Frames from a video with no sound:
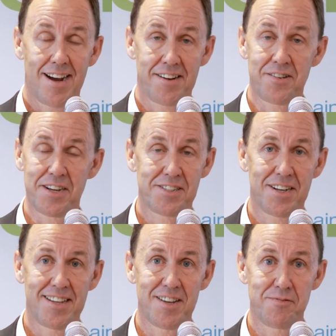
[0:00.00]
I don't
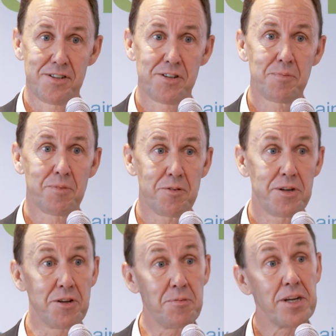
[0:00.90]
actually think we should, but we
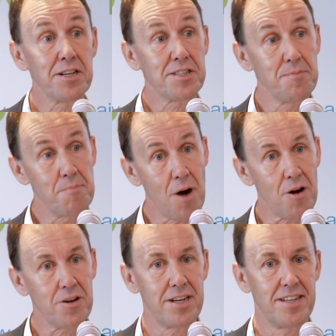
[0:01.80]
do because the
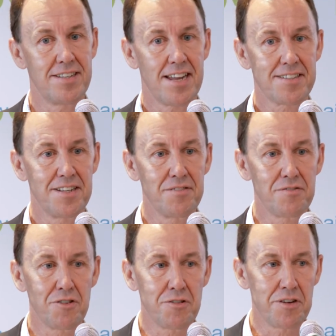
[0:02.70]
market is asking
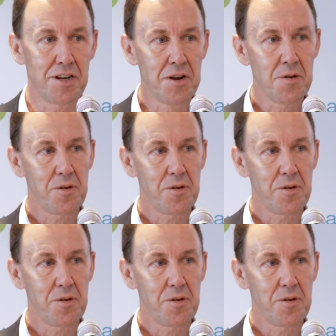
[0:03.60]
for it.